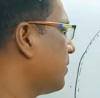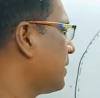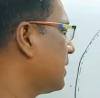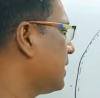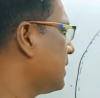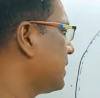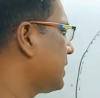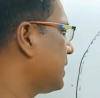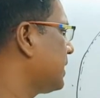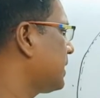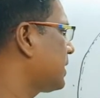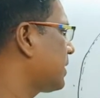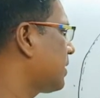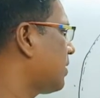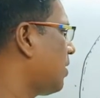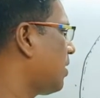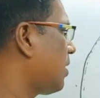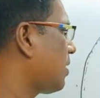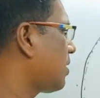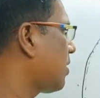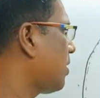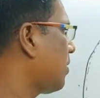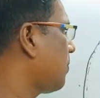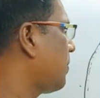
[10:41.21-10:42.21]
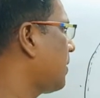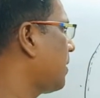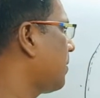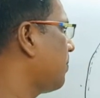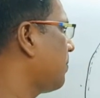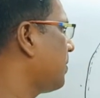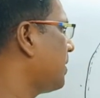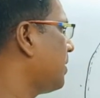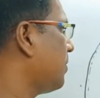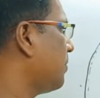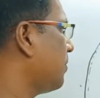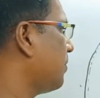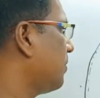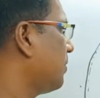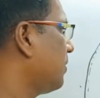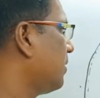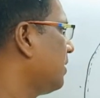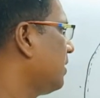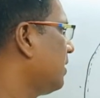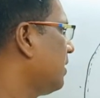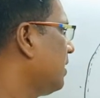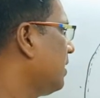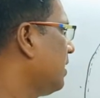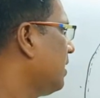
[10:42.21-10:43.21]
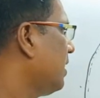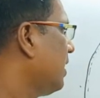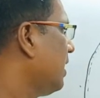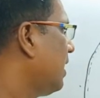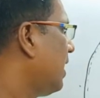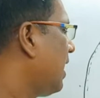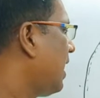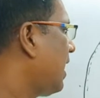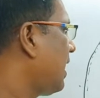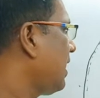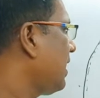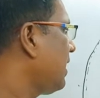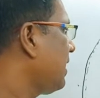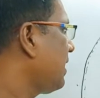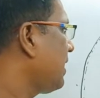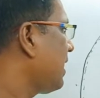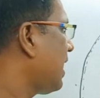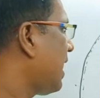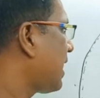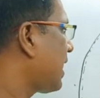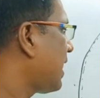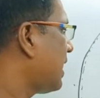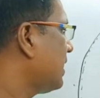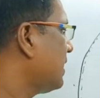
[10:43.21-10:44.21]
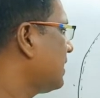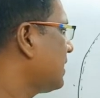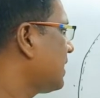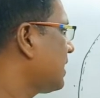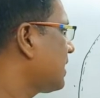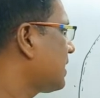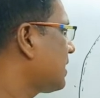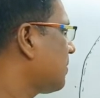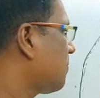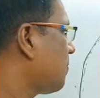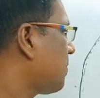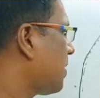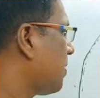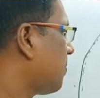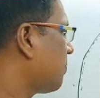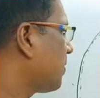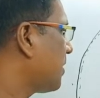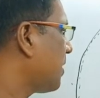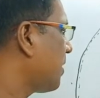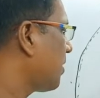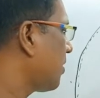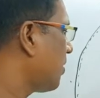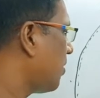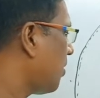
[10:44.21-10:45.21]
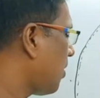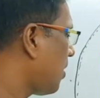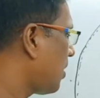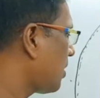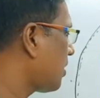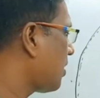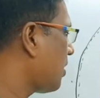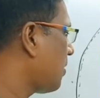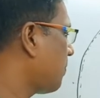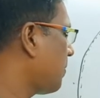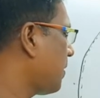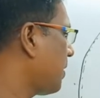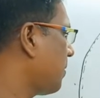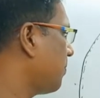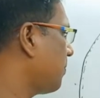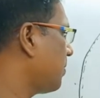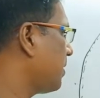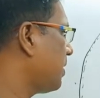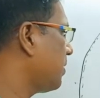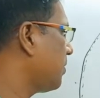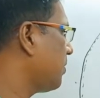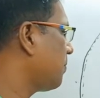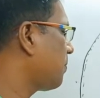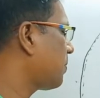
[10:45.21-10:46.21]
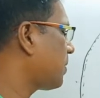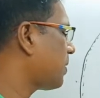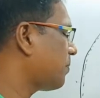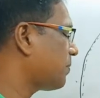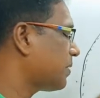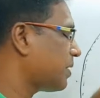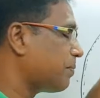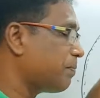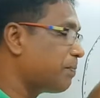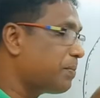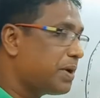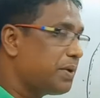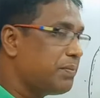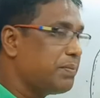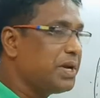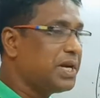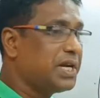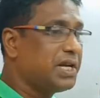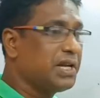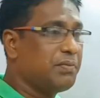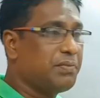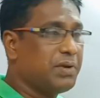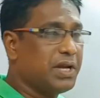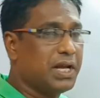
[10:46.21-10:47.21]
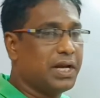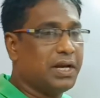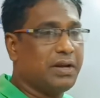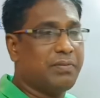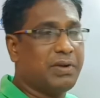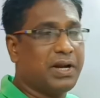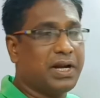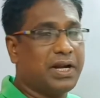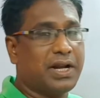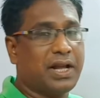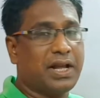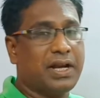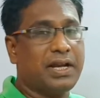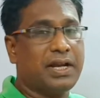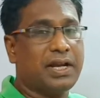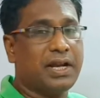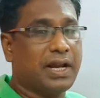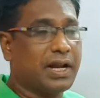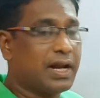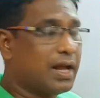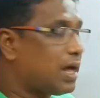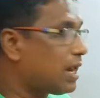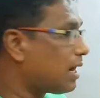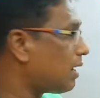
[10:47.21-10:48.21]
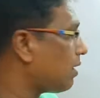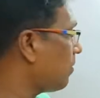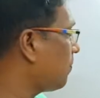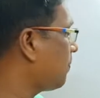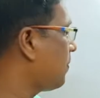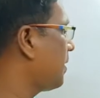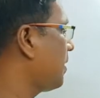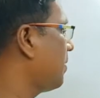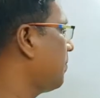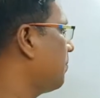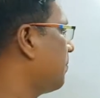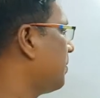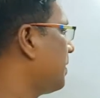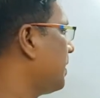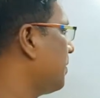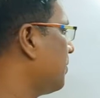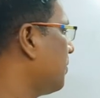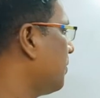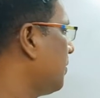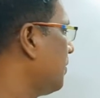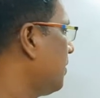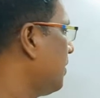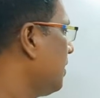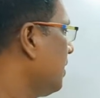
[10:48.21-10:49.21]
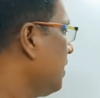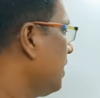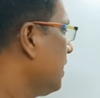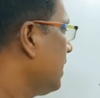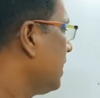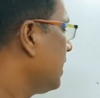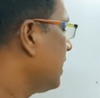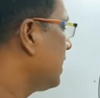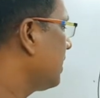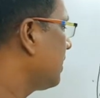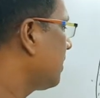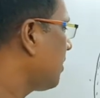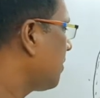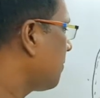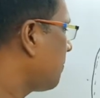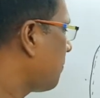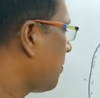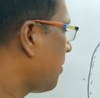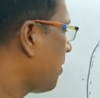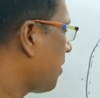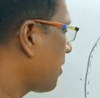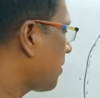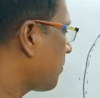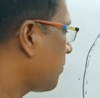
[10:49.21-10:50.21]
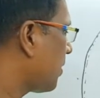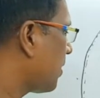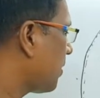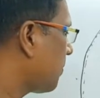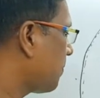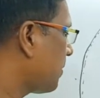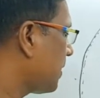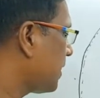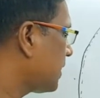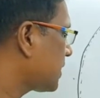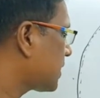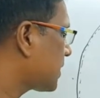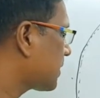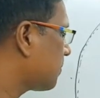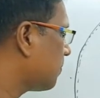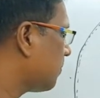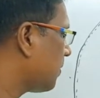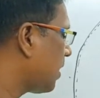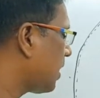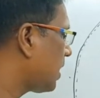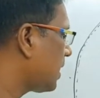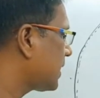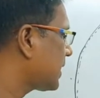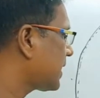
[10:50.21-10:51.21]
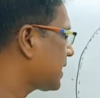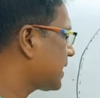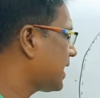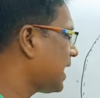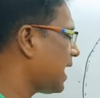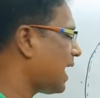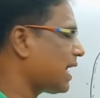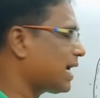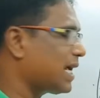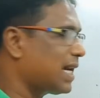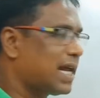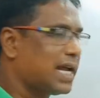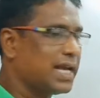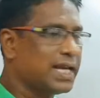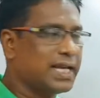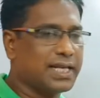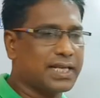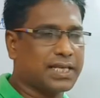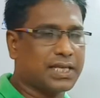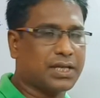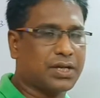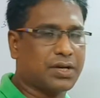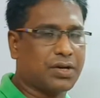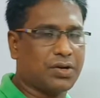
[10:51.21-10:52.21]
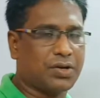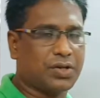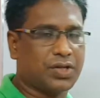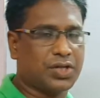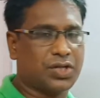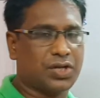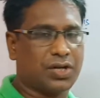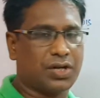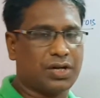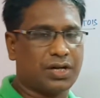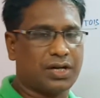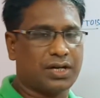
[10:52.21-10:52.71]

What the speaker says: This is gut of embryo. And it arises from the gut of embryo, from the primitive alimentary canal of embryo in the form of a small sac-like structure.